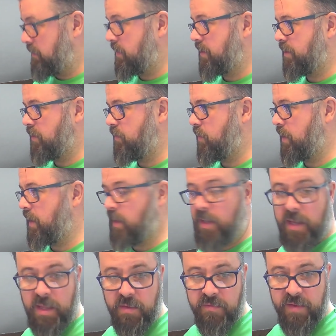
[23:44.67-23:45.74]
So if we
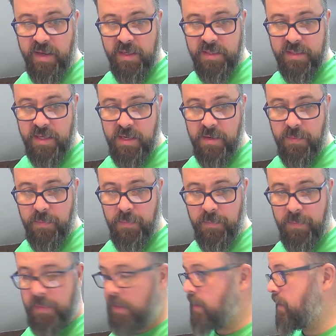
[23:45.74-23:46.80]
collect the vaccine
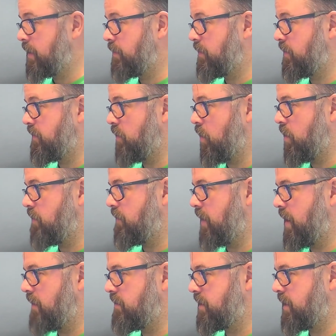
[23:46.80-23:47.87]
before the
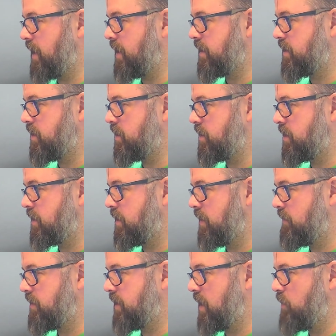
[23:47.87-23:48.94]
virus gets us,
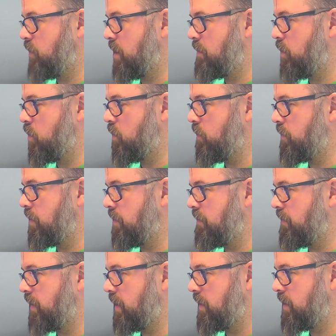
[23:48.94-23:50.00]
every time we move,
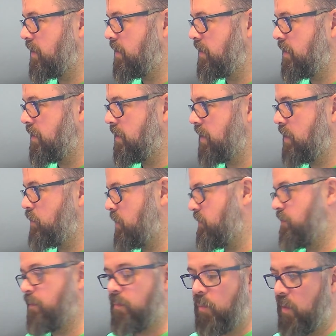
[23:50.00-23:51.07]
then
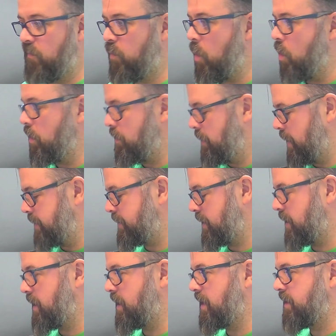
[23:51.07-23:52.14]
we've won.
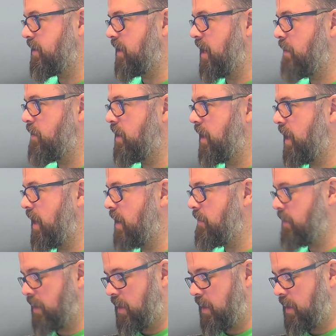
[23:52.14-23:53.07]
Basically, that's the aim of the game.